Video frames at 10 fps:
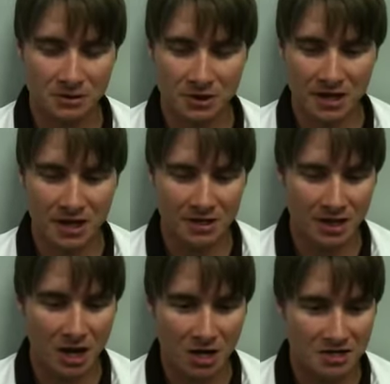You got
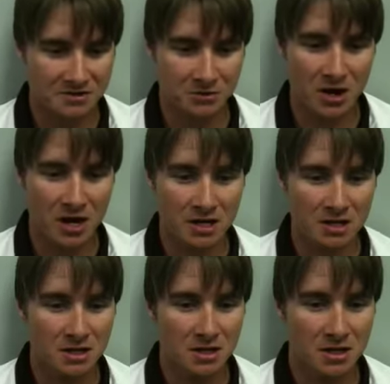like Augie's a
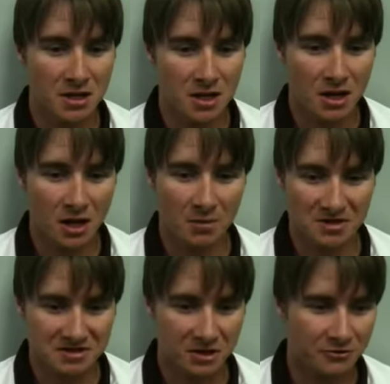righty.
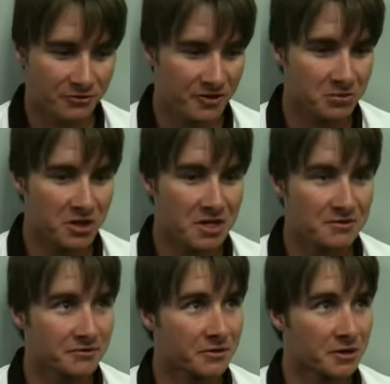Myself, if I'm playing
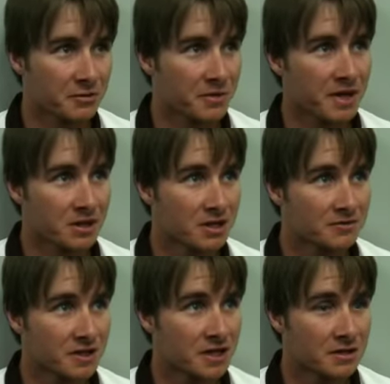infield, I'm bat
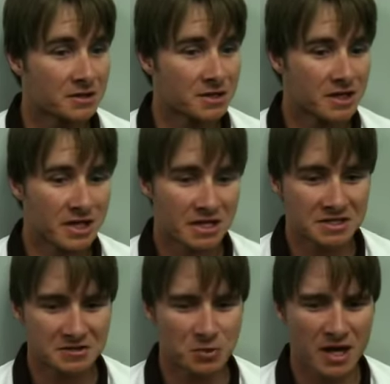left-handed.
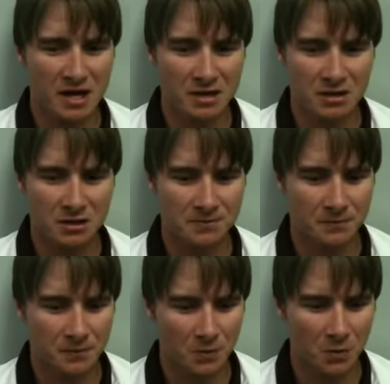And just we got a
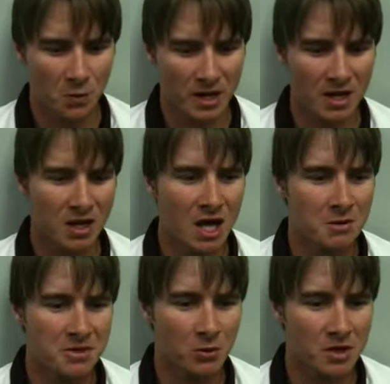
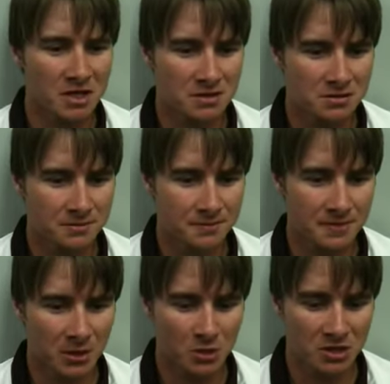lineup that we can
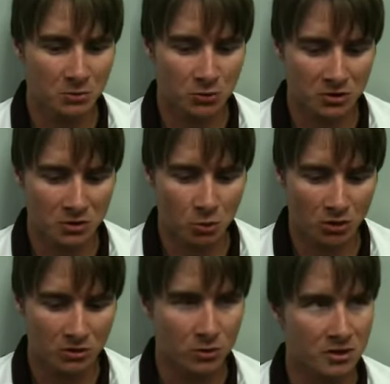really
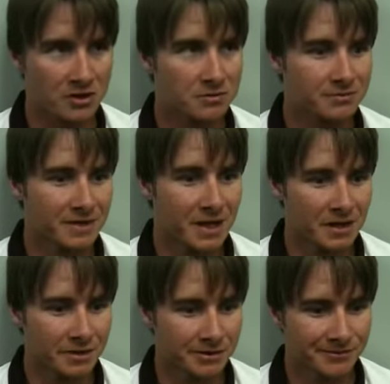work with and
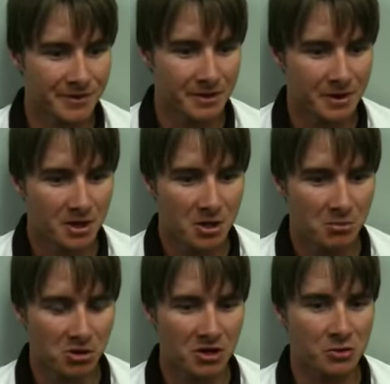kind of
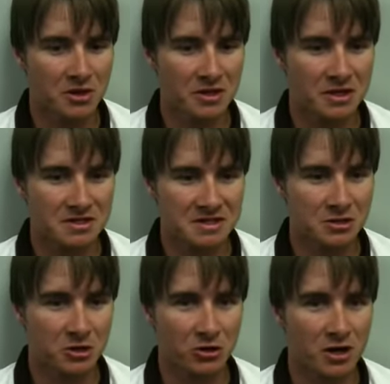play with, and it's
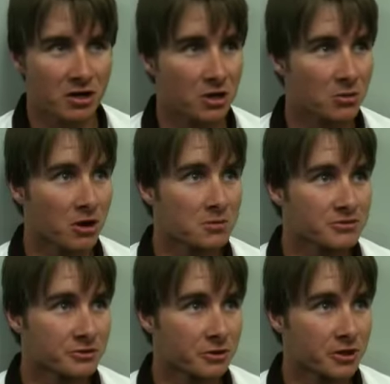going to create a lot of
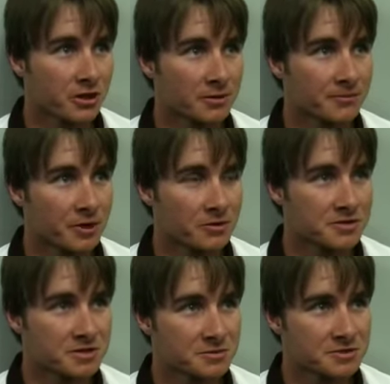problems for other
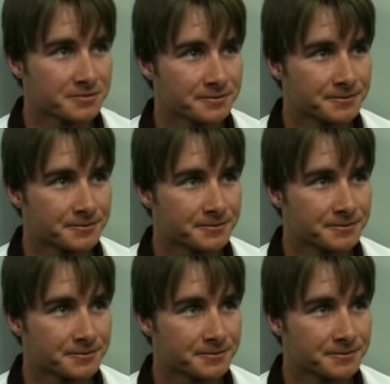teams.